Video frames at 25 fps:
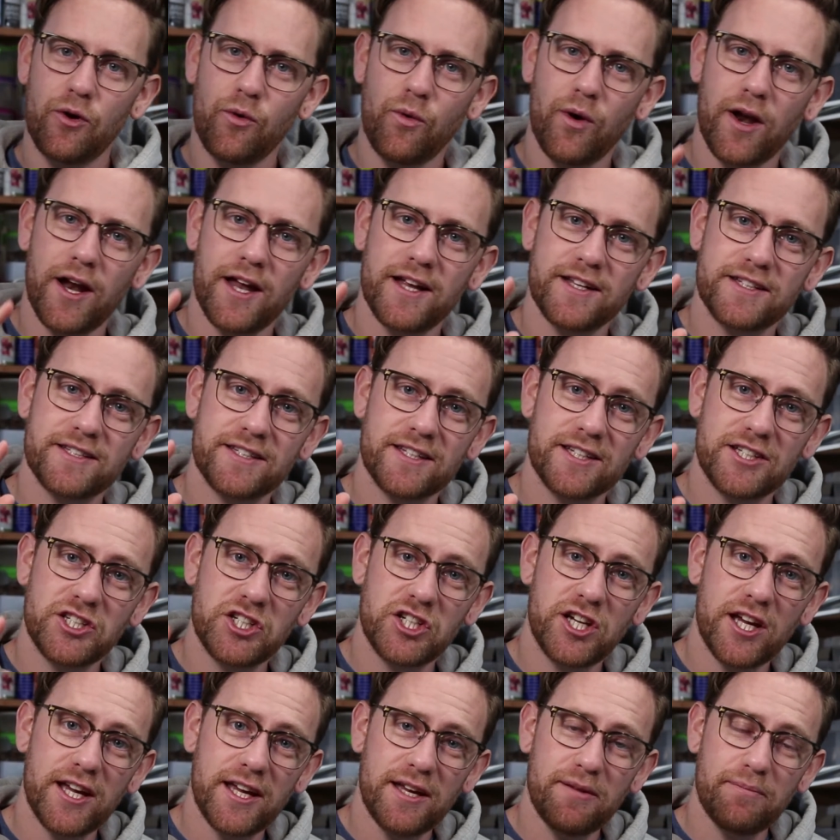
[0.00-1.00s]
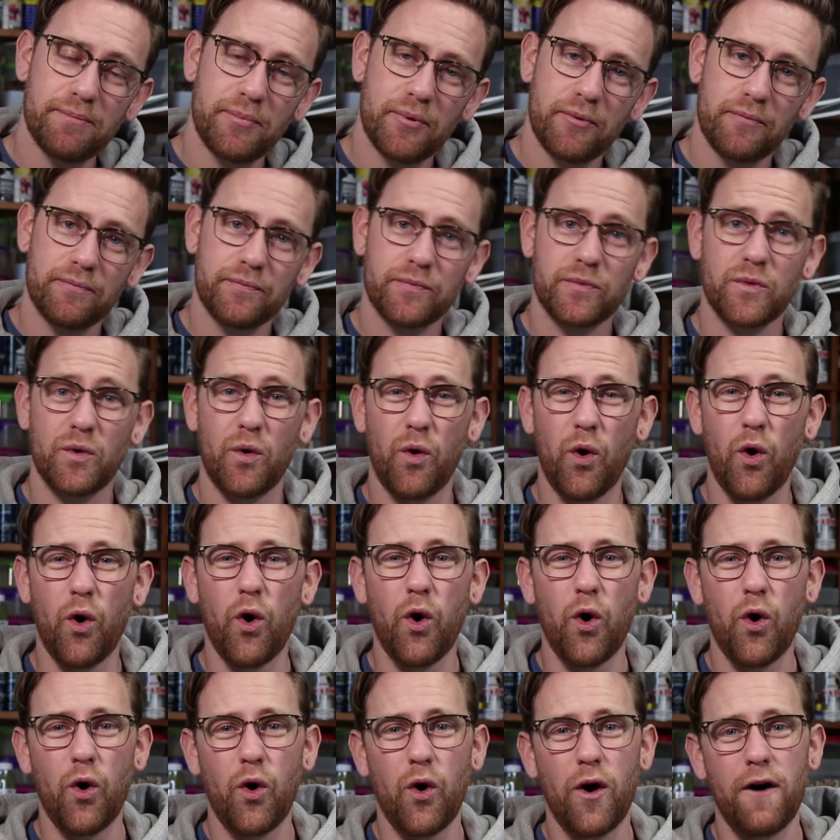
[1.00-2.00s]
Well, it's cheap
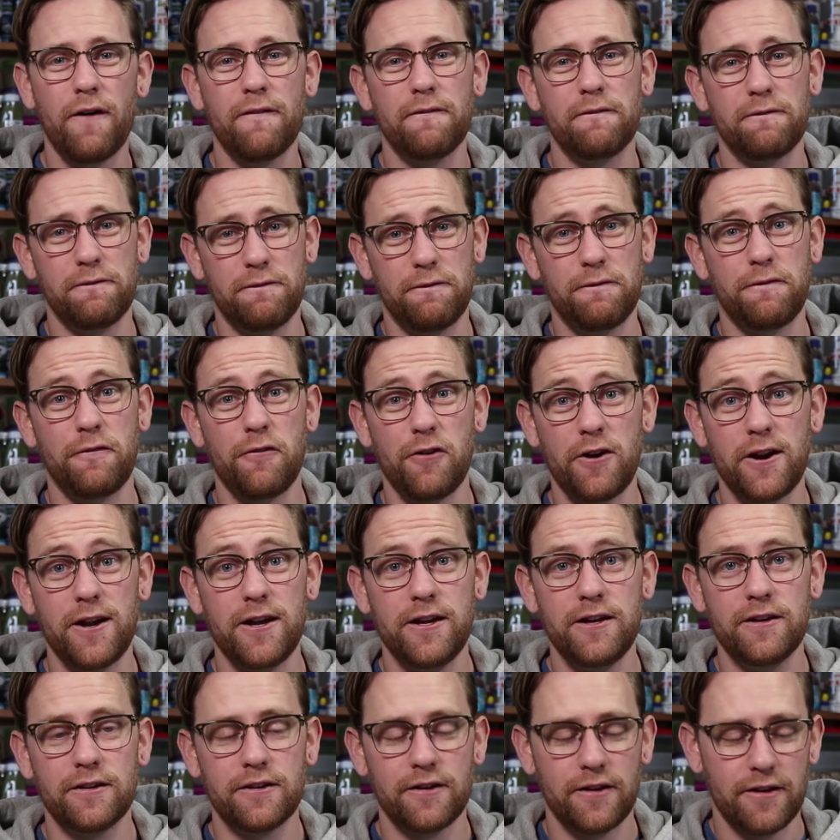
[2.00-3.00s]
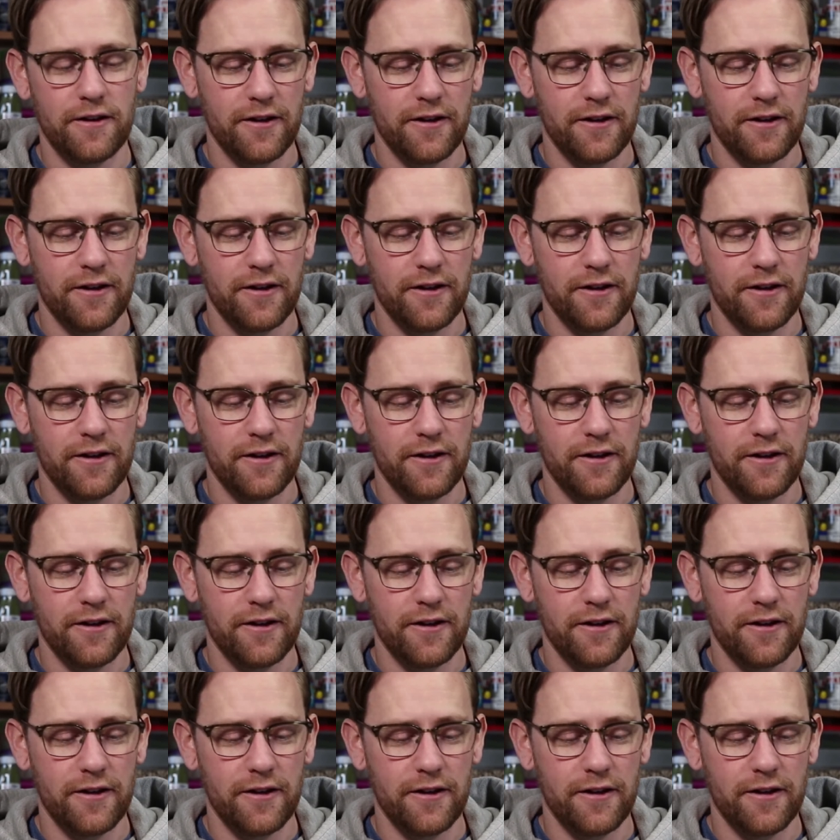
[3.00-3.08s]
or free,